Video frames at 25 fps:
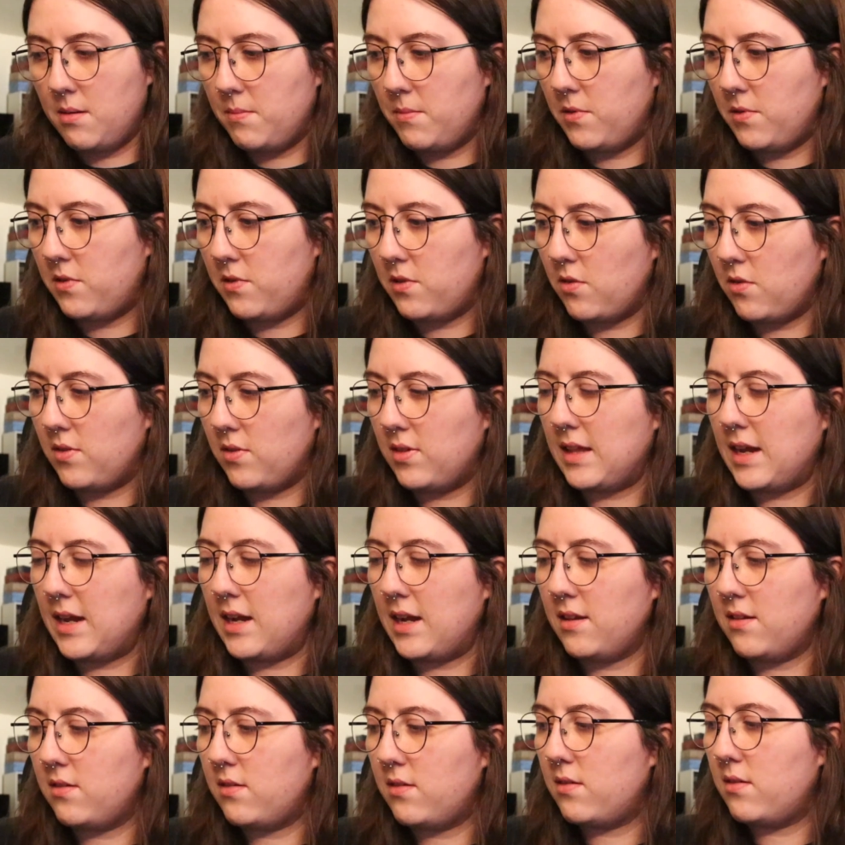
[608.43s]
So
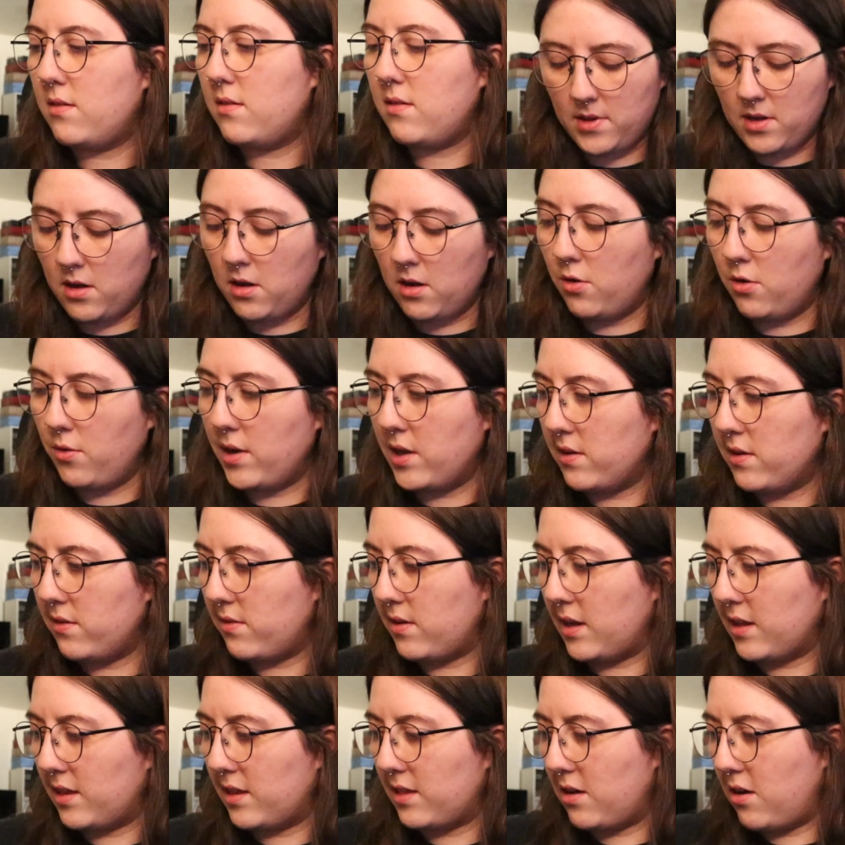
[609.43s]
that's always
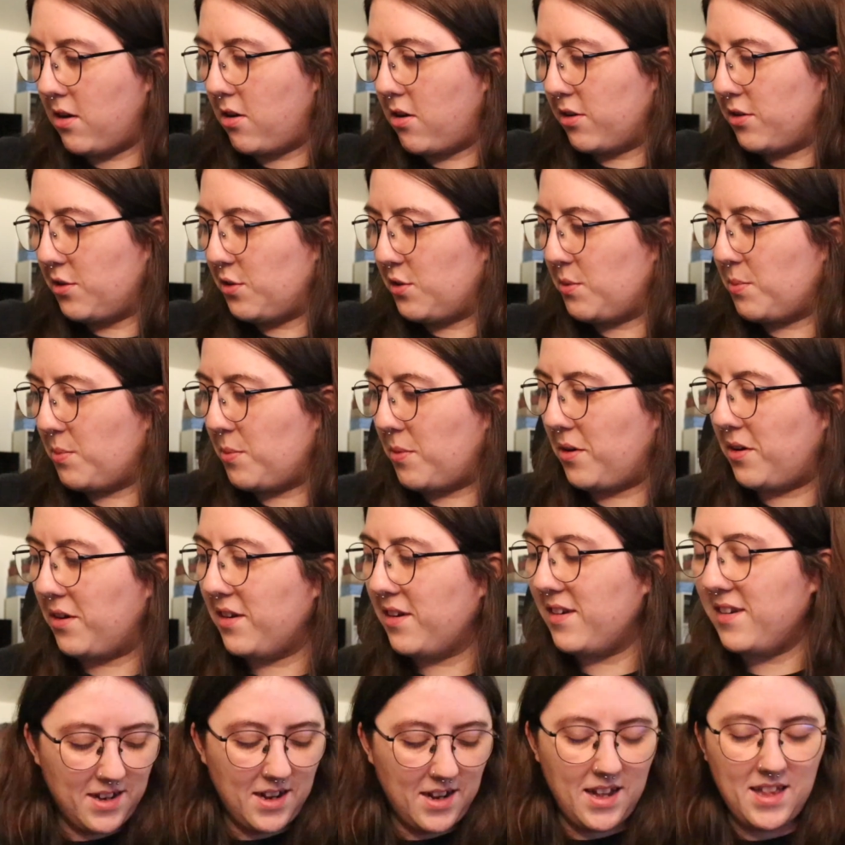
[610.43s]
like the hardest
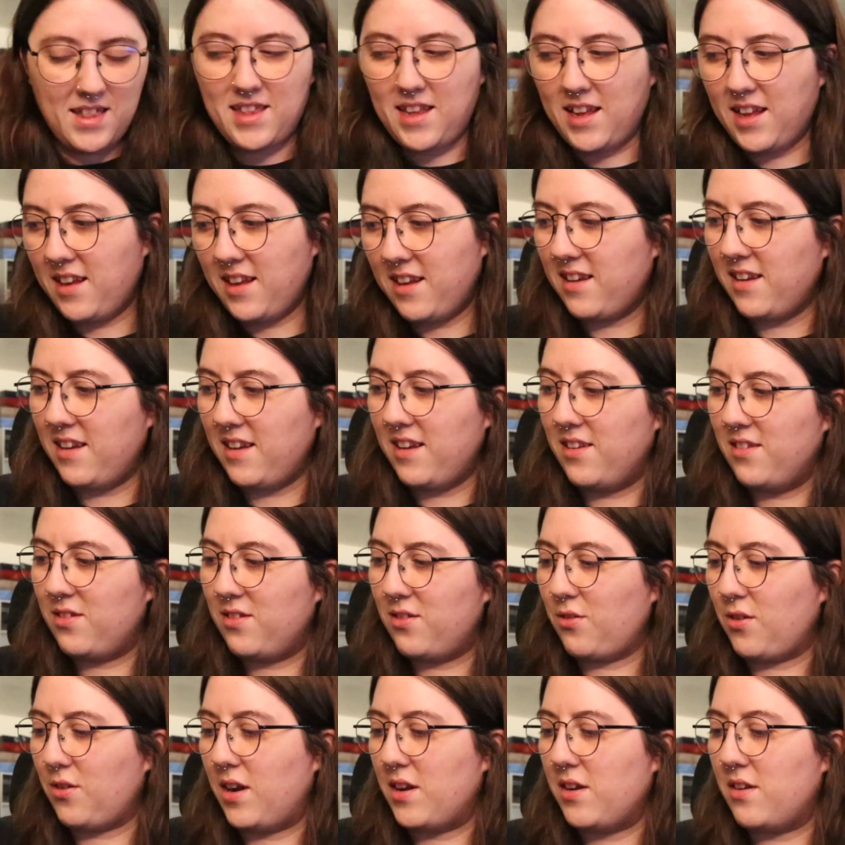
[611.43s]
part, I think, is
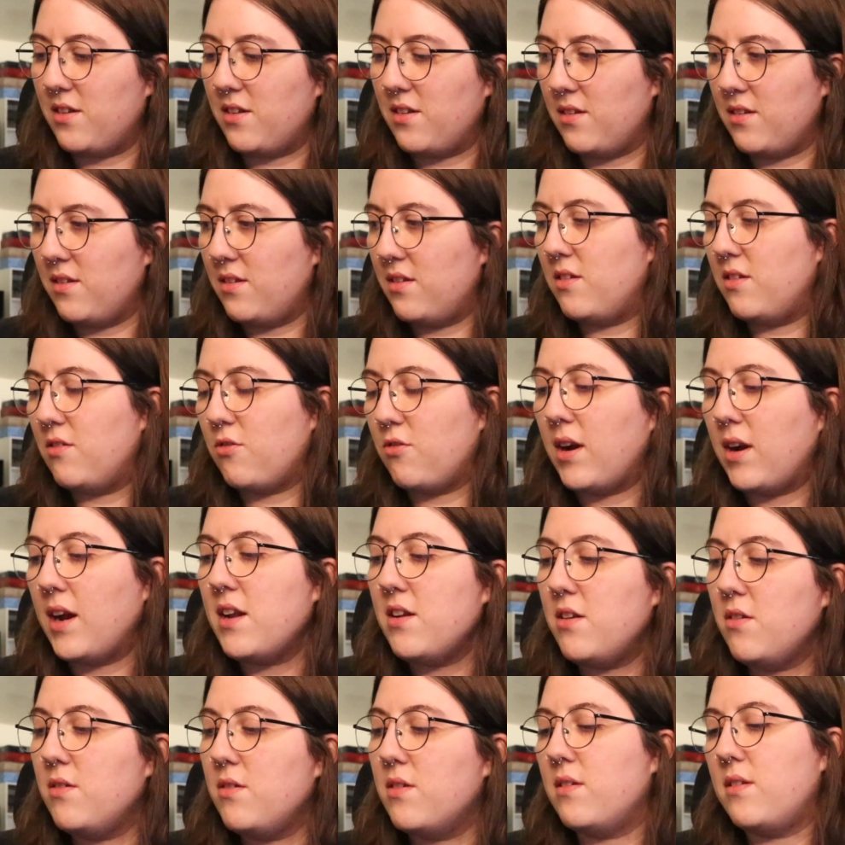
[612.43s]
trying
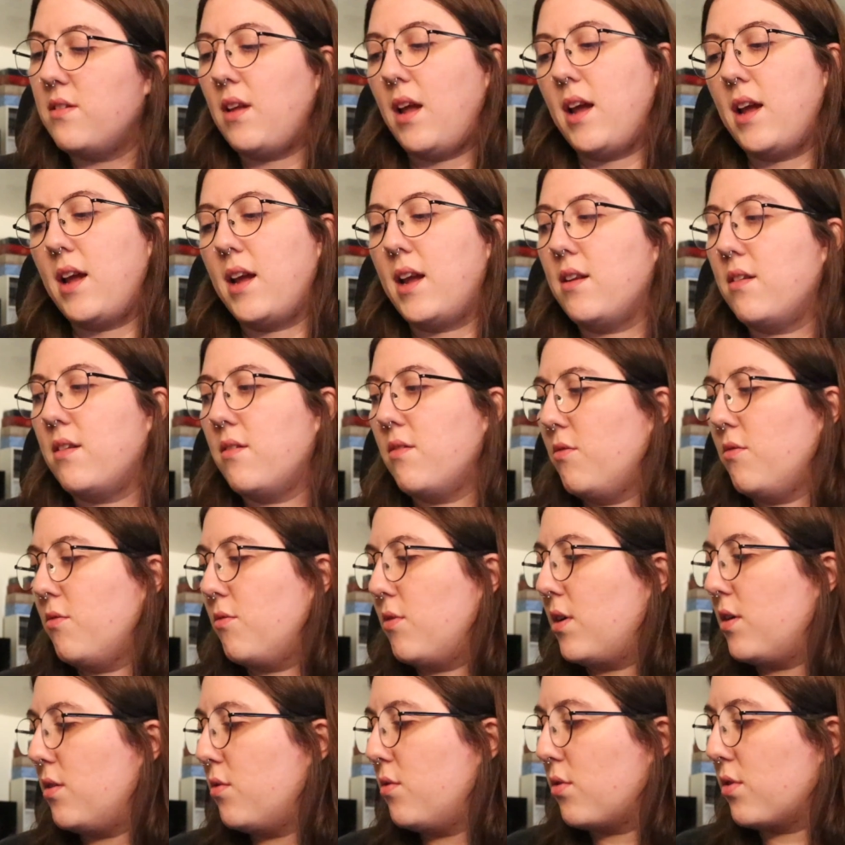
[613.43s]
to decide
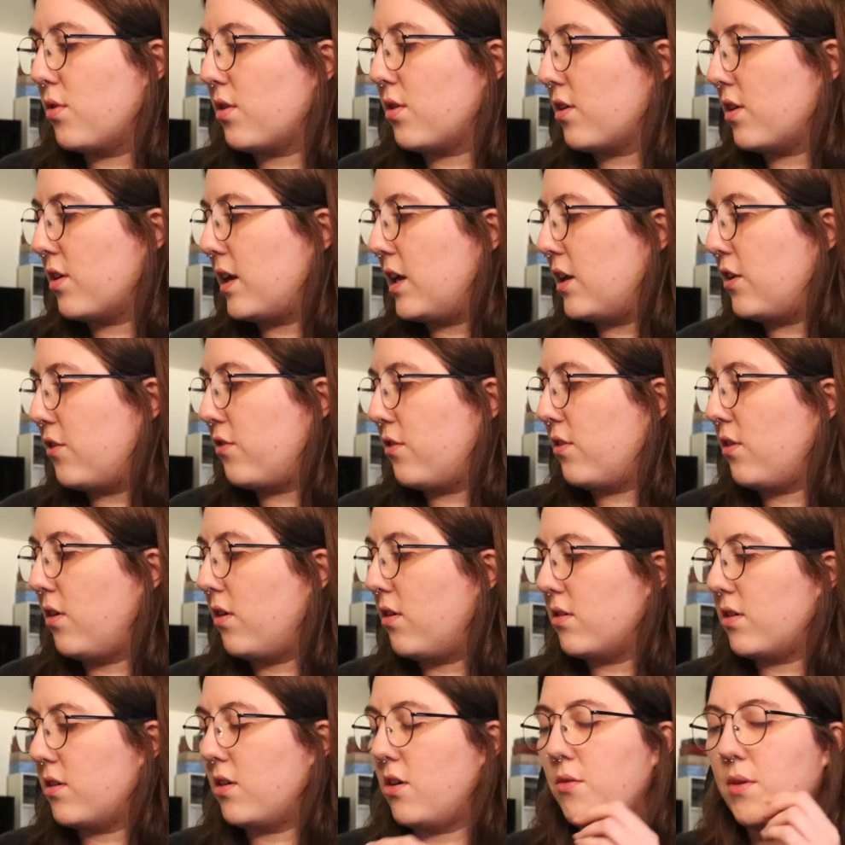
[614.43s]
what order it should
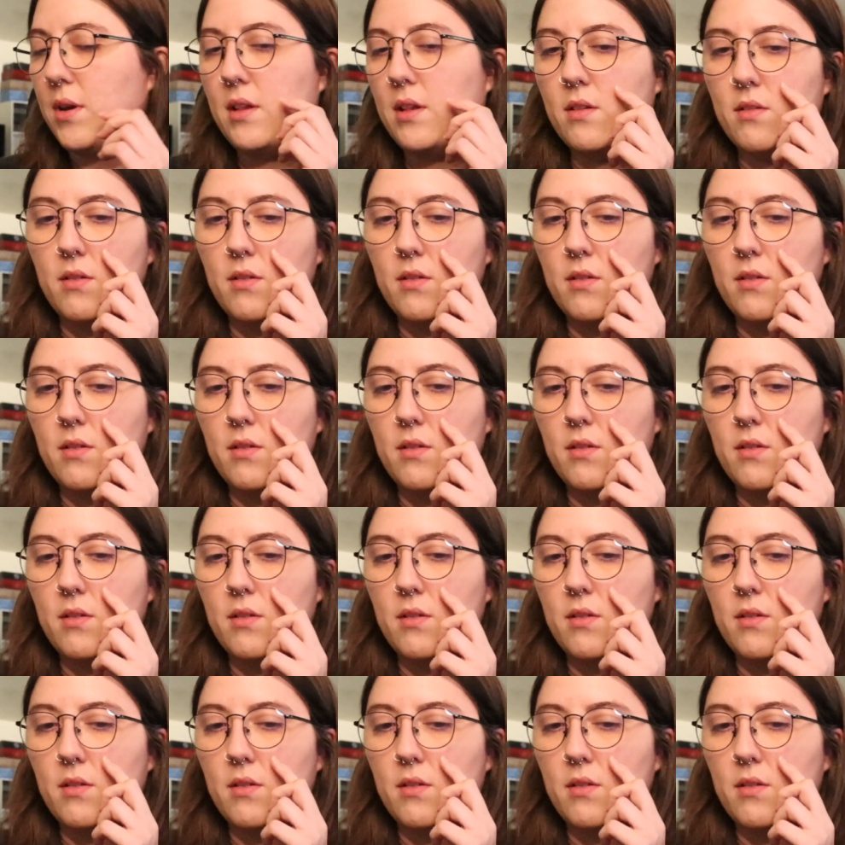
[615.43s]
all go in.